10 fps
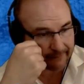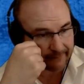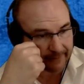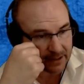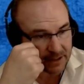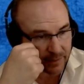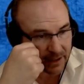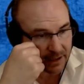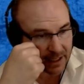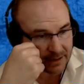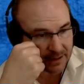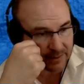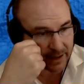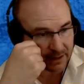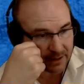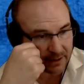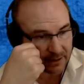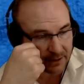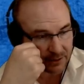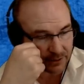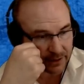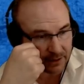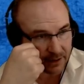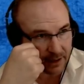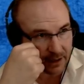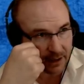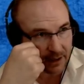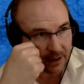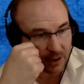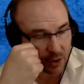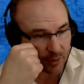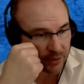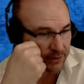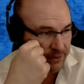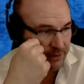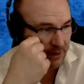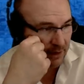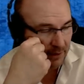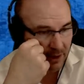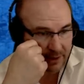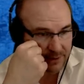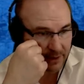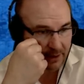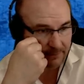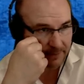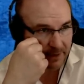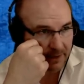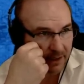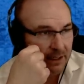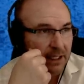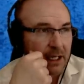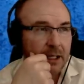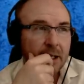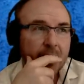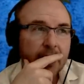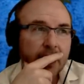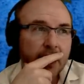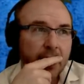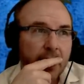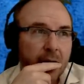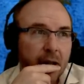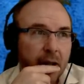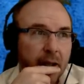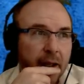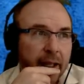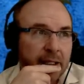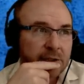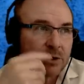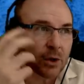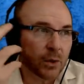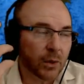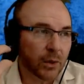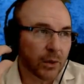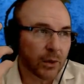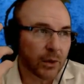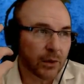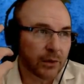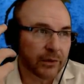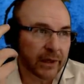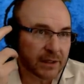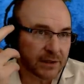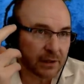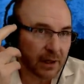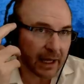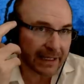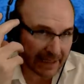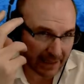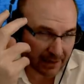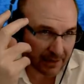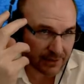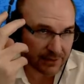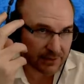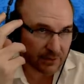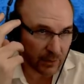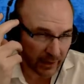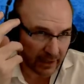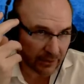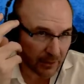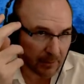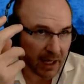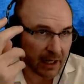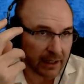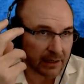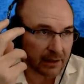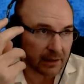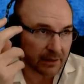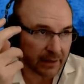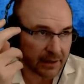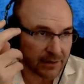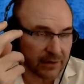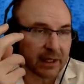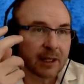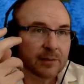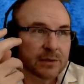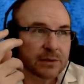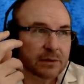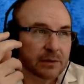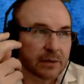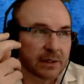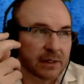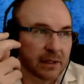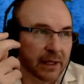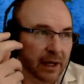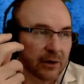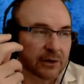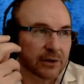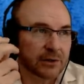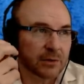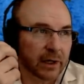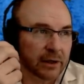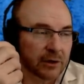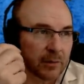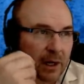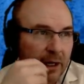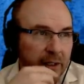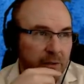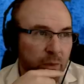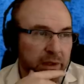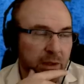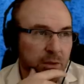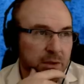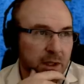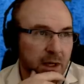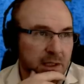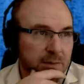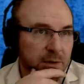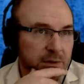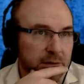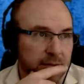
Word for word: And some of the classics back then included Homer's uh, the Odyssey, the Iliad. And so these ideas were in their mind, these themes, these characters were in their mind when they wrote the Gospels.